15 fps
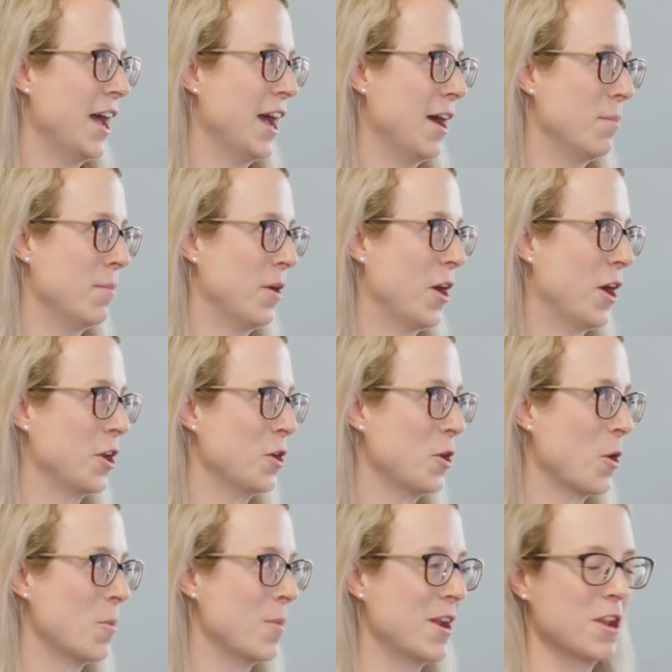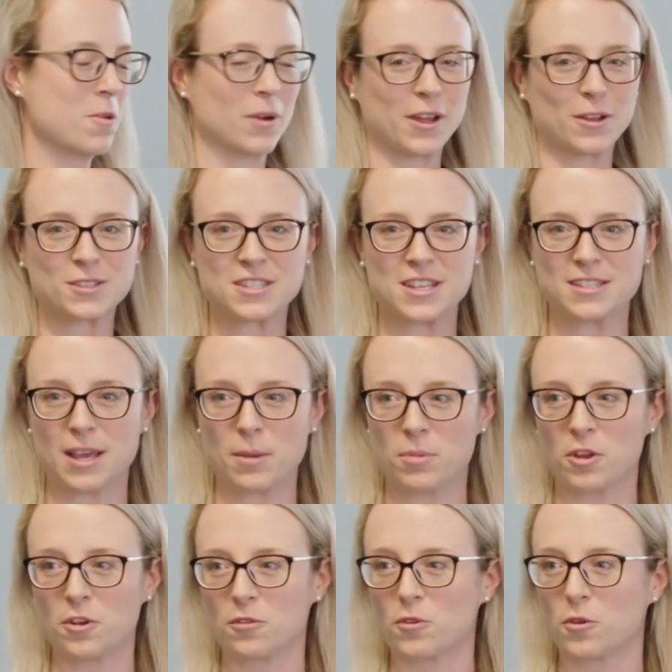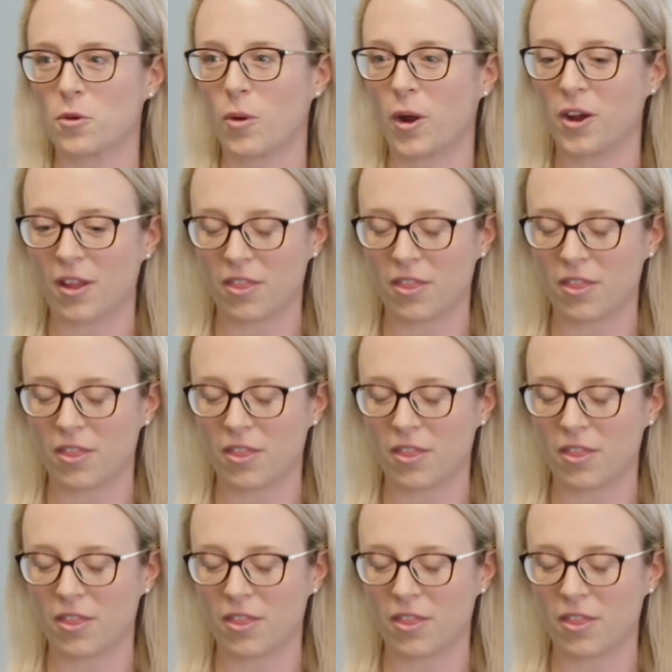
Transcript: I don't know about anyone else, there's that beautiful quote,